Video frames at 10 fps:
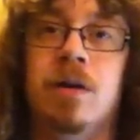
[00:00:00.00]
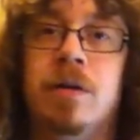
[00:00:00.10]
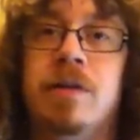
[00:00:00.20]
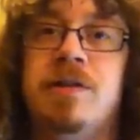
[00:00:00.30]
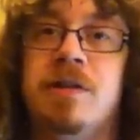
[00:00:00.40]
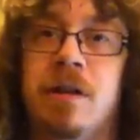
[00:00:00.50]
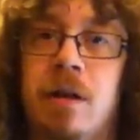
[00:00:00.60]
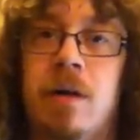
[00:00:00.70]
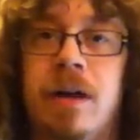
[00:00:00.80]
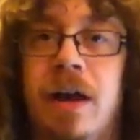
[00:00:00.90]
Lewis
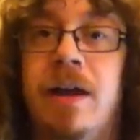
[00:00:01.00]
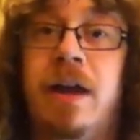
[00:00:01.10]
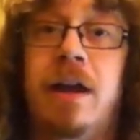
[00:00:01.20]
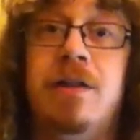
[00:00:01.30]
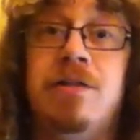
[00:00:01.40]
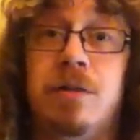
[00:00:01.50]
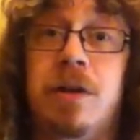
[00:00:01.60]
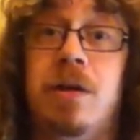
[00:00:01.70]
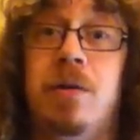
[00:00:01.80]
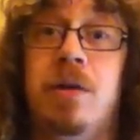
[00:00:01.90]
Clark, aka
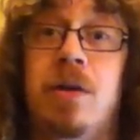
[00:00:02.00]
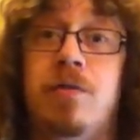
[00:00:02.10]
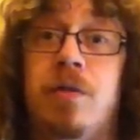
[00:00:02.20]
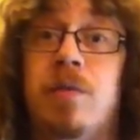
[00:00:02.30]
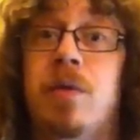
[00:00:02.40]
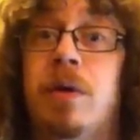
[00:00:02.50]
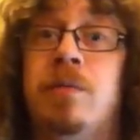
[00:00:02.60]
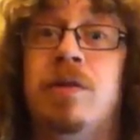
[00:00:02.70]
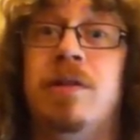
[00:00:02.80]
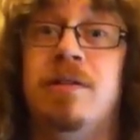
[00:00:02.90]
Sonic Yoda from the
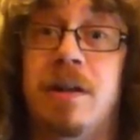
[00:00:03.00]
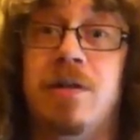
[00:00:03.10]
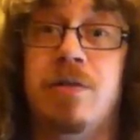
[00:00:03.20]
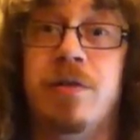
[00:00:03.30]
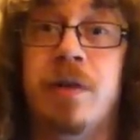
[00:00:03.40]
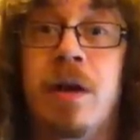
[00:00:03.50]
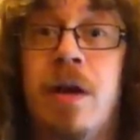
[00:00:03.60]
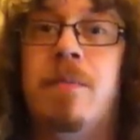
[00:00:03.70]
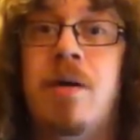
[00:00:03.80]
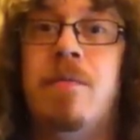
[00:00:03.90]
website SEGADriven,
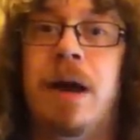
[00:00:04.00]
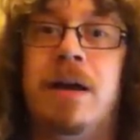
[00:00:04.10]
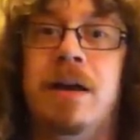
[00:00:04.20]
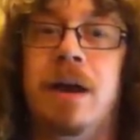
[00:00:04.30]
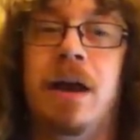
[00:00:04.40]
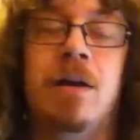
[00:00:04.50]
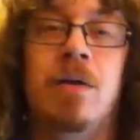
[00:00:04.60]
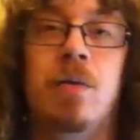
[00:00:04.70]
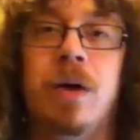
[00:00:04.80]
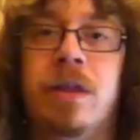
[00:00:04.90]
back
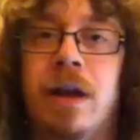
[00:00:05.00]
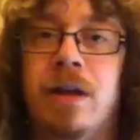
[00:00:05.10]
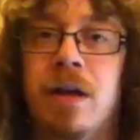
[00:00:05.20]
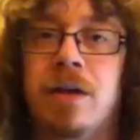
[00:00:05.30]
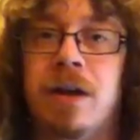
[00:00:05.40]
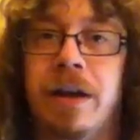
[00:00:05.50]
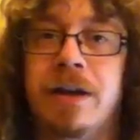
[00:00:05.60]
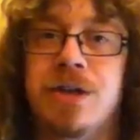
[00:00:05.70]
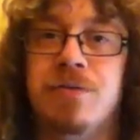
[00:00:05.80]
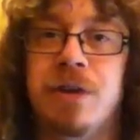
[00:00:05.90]
again with another
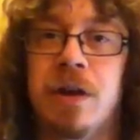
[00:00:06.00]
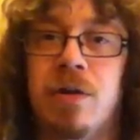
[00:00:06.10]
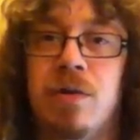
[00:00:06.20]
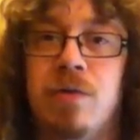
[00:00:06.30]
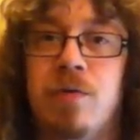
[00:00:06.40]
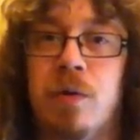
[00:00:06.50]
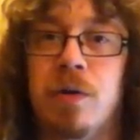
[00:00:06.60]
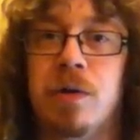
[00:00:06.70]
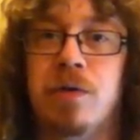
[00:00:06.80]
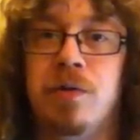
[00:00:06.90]
collection video
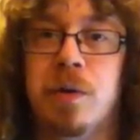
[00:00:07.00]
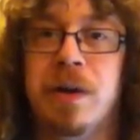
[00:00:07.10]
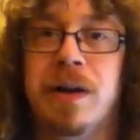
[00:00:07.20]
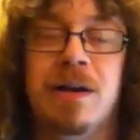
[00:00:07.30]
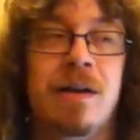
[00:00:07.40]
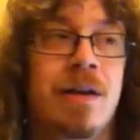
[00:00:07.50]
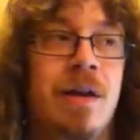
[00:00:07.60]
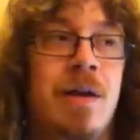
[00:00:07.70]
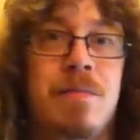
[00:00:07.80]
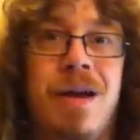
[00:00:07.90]
for your viewing
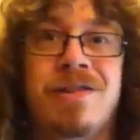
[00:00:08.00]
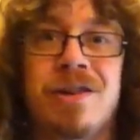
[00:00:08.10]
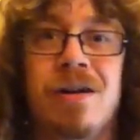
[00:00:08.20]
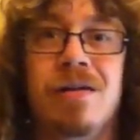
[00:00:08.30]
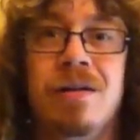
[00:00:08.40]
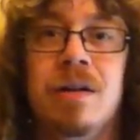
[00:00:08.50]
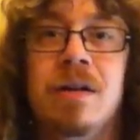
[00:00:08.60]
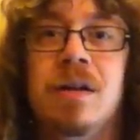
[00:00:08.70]
pleasure.